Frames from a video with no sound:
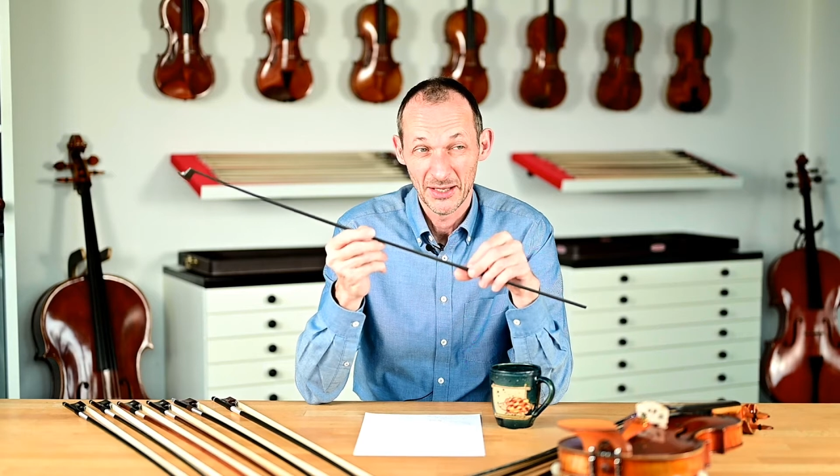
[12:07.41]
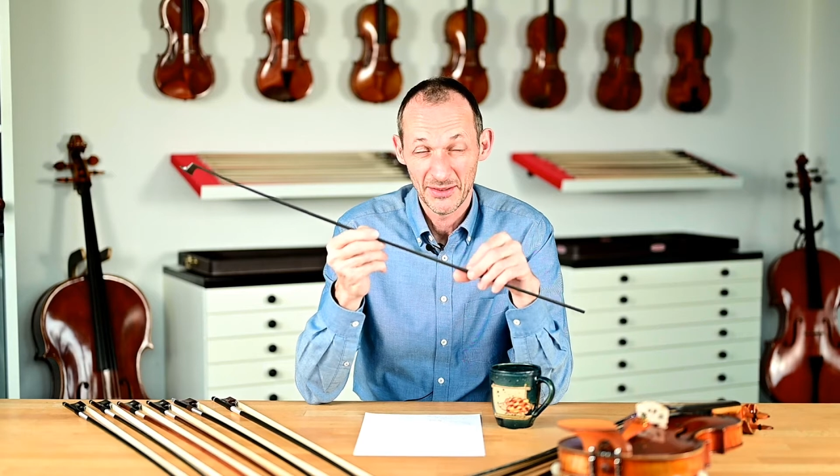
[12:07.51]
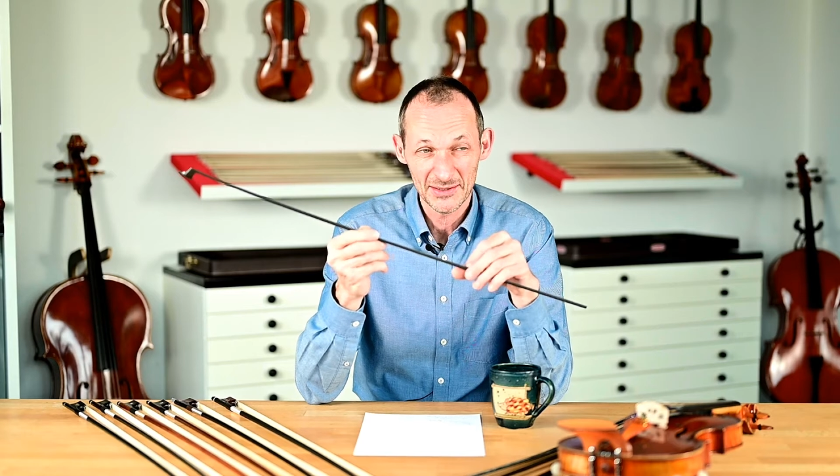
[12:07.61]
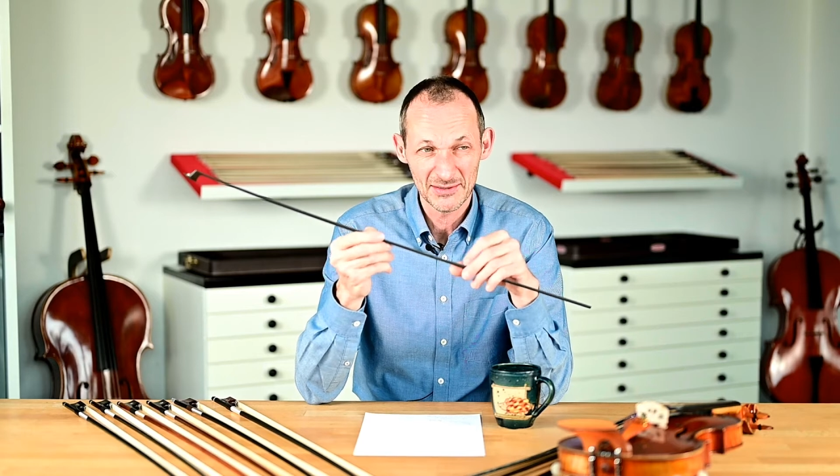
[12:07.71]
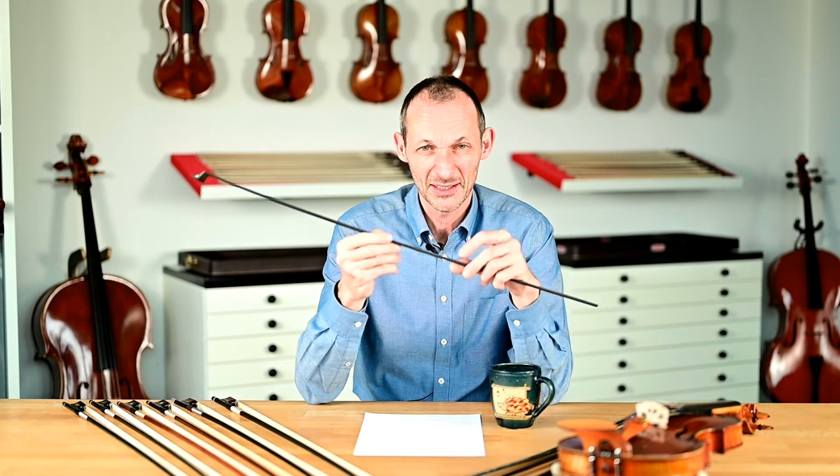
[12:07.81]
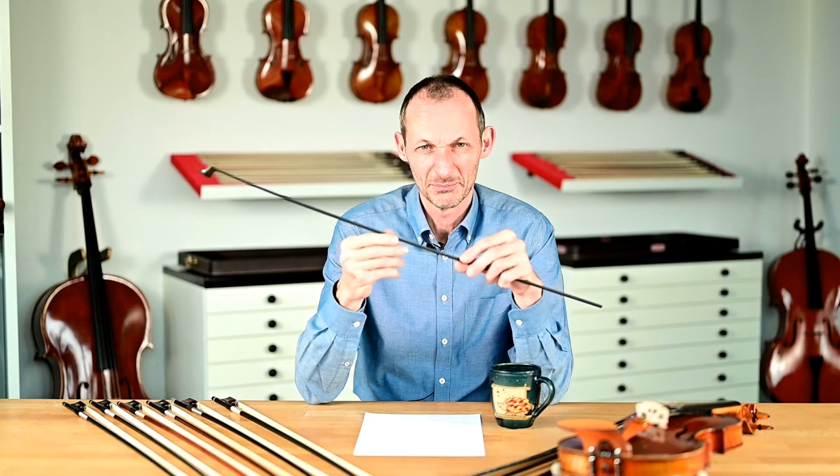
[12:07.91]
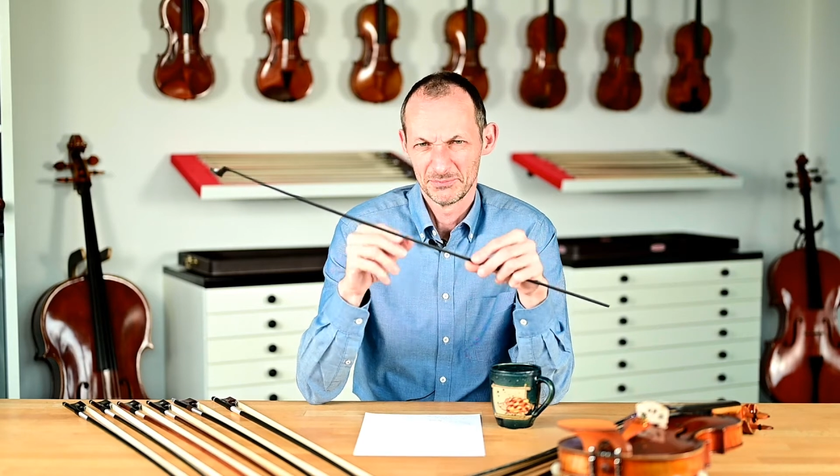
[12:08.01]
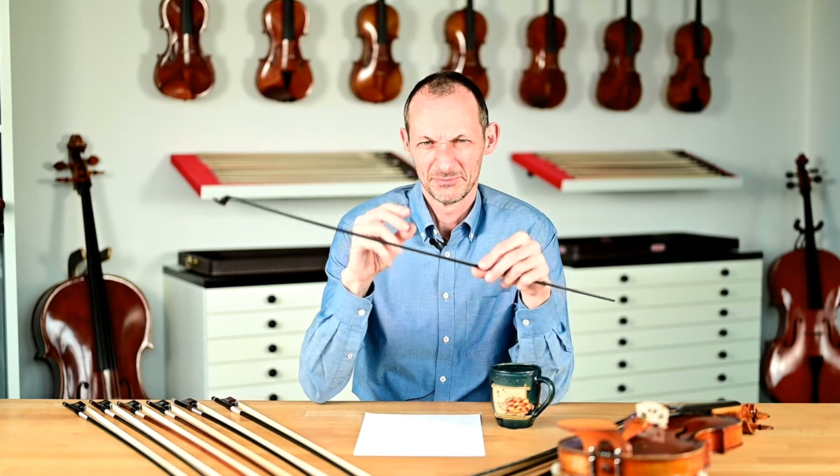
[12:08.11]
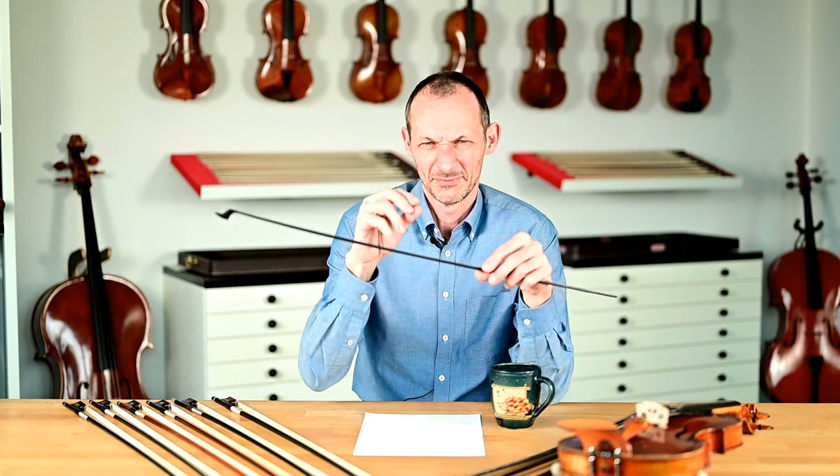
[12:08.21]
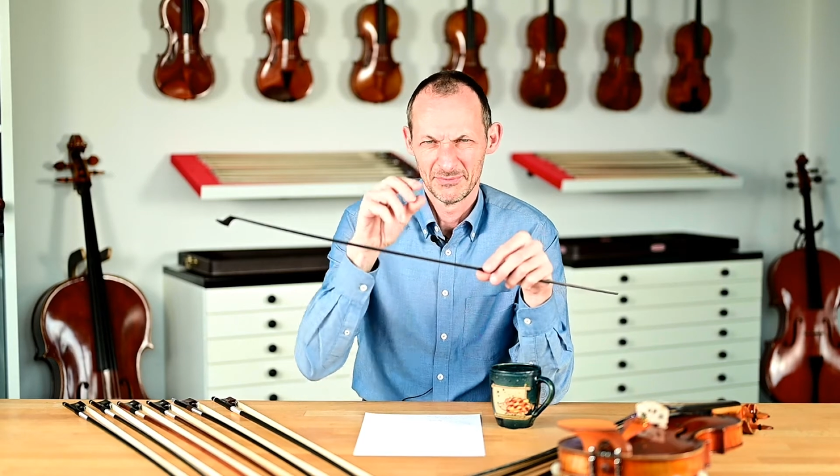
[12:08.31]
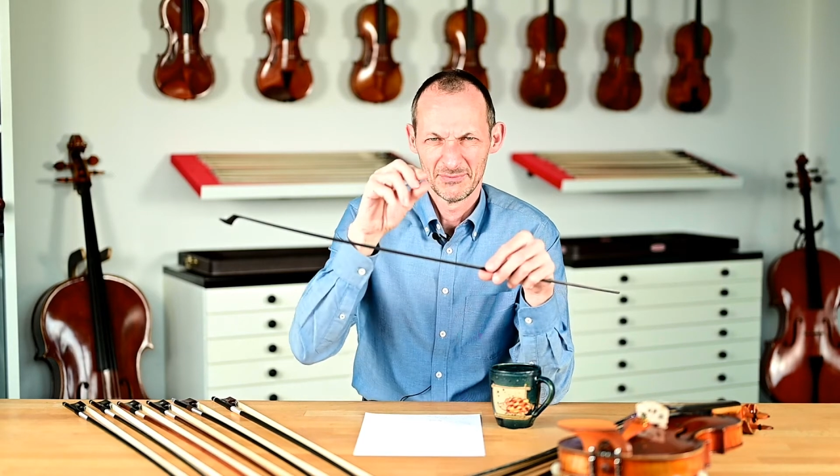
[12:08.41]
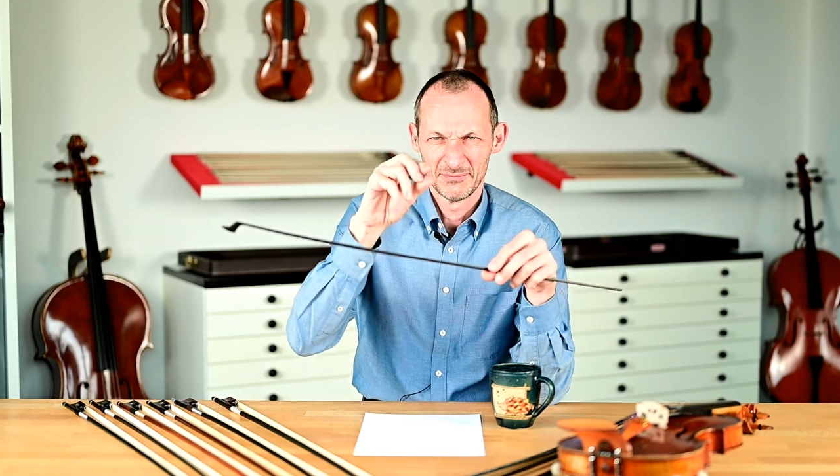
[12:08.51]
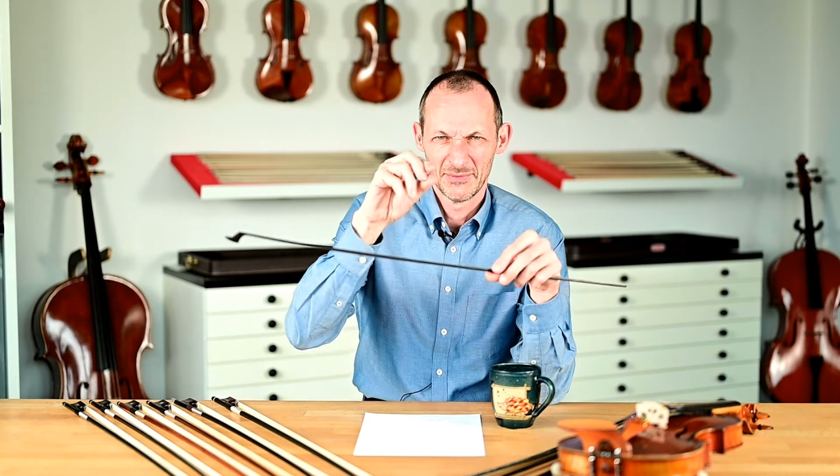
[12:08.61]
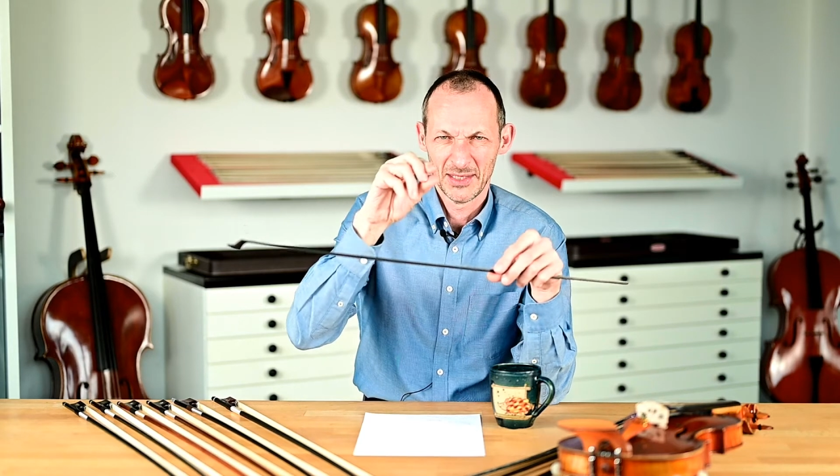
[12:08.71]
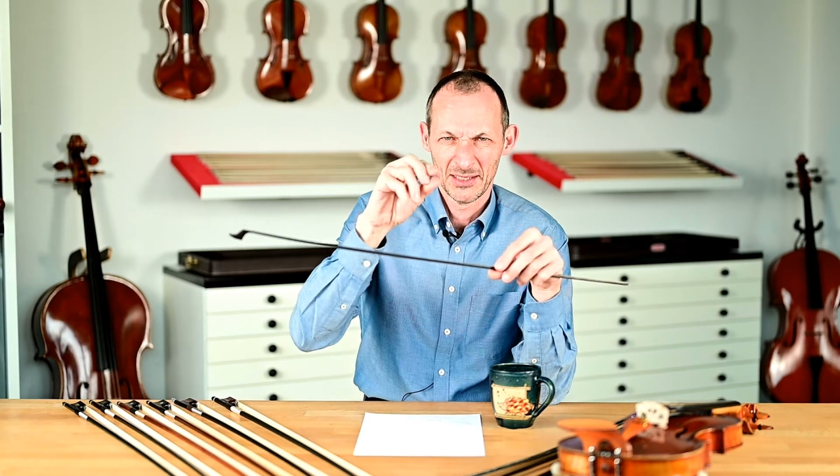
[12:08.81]
That's like a
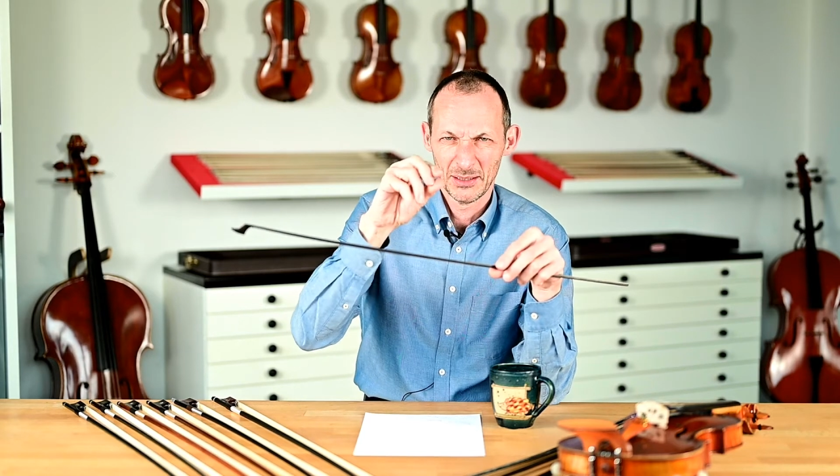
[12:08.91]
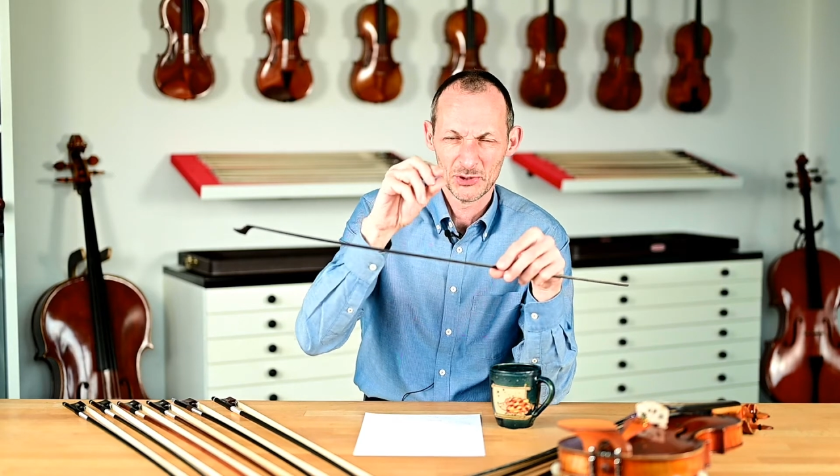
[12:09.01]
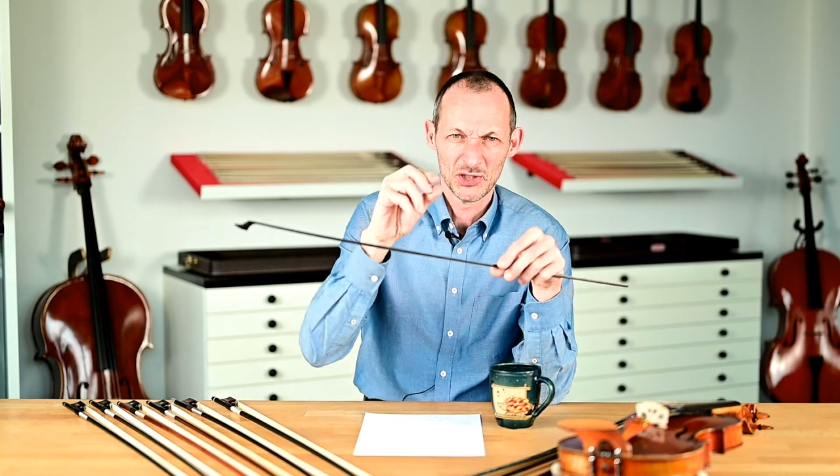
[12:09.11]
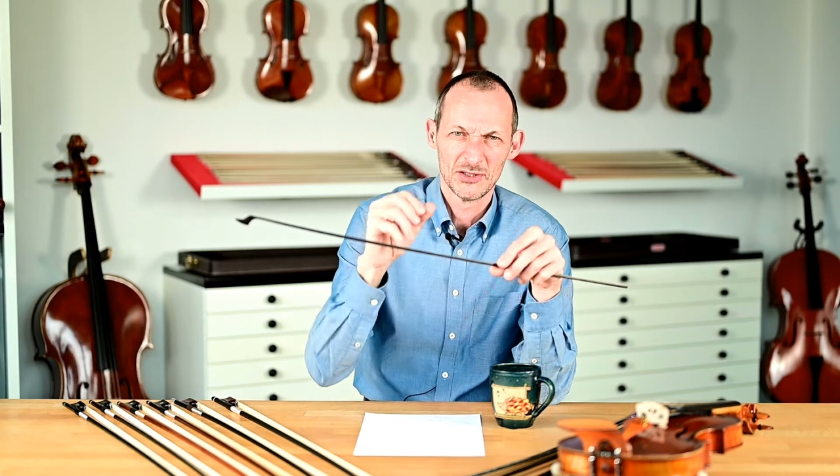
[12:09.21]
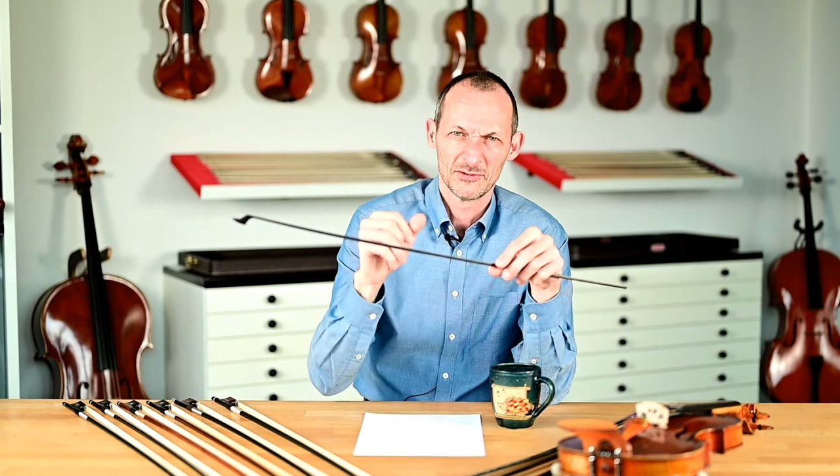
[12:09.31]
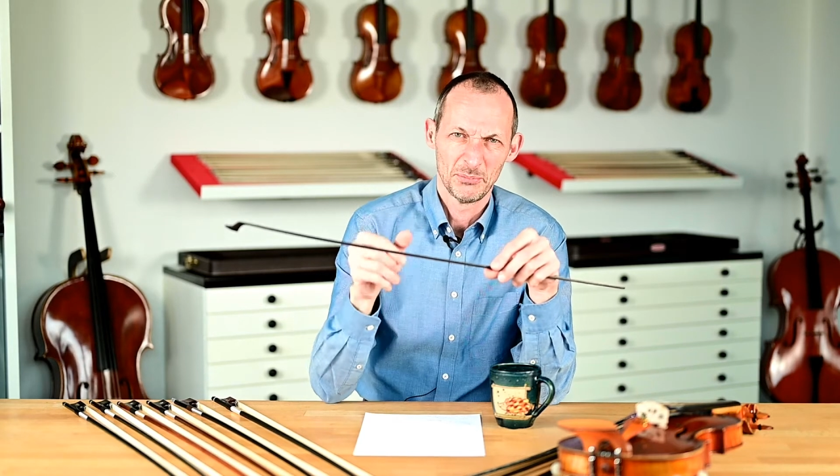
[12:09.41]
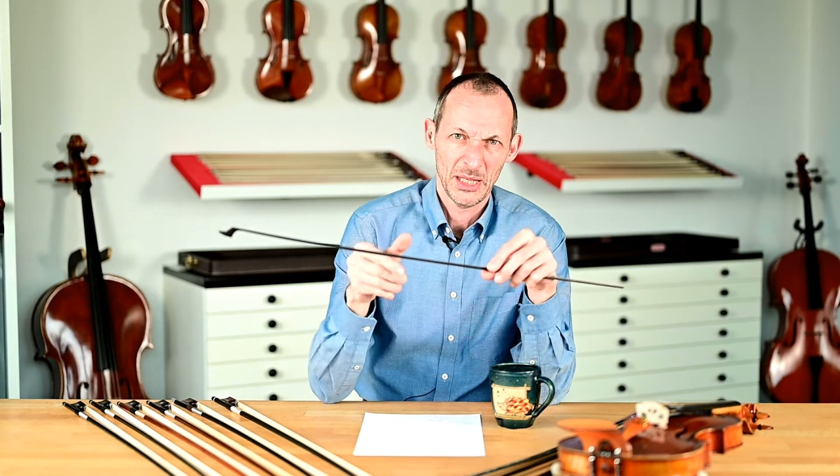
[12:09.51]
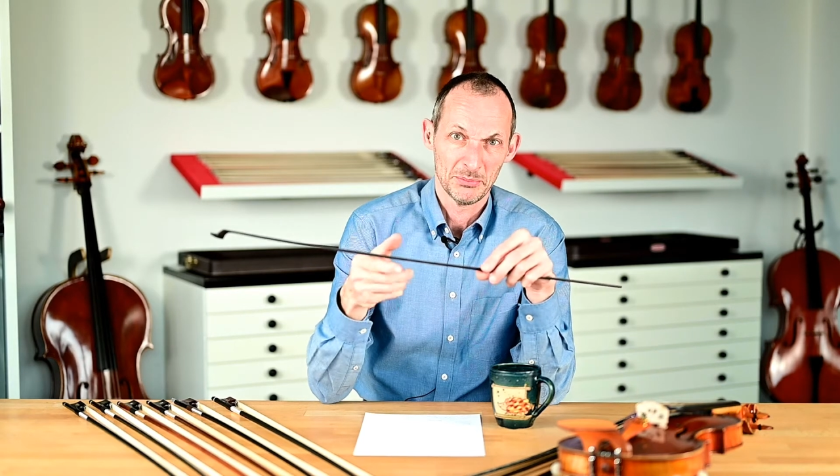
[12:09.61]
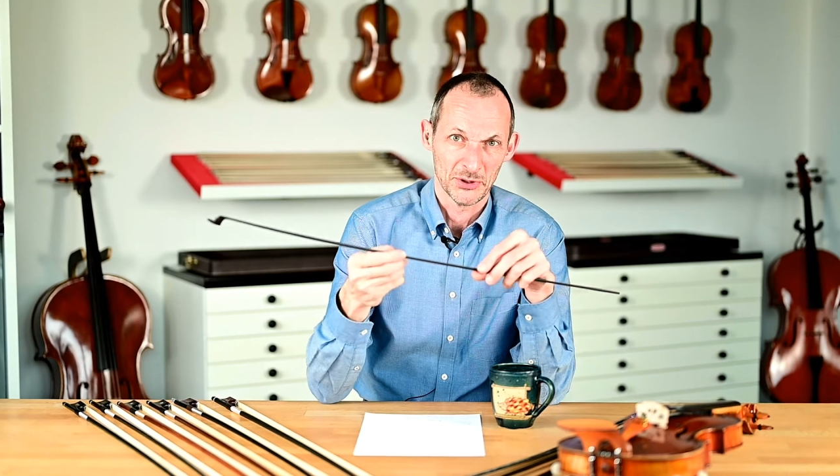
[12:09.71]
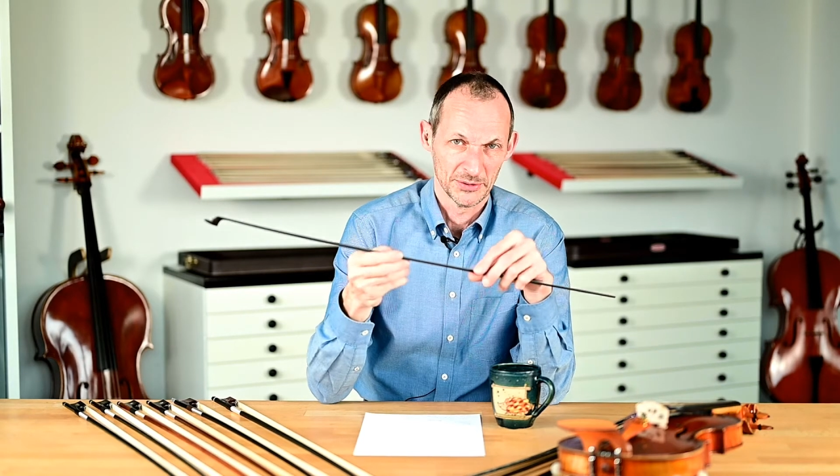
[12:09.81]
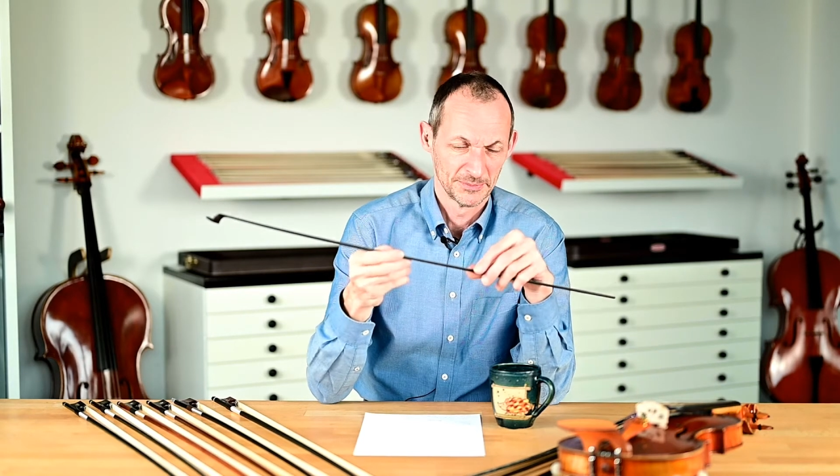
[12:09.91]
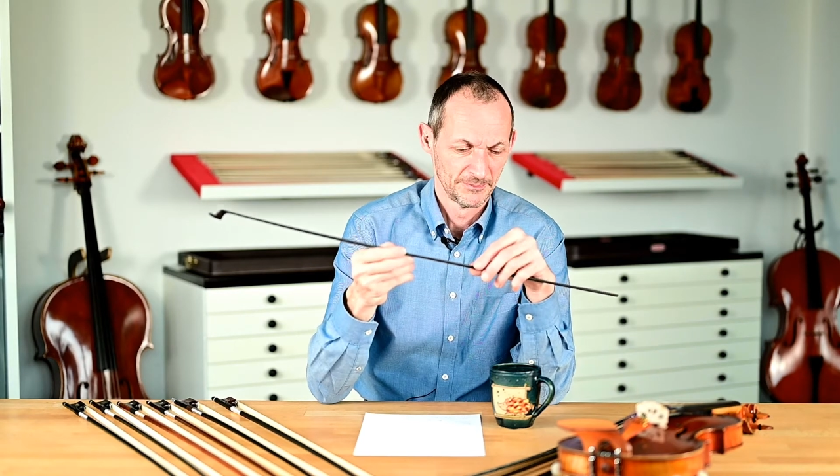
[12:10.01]
couple of sheets of paper.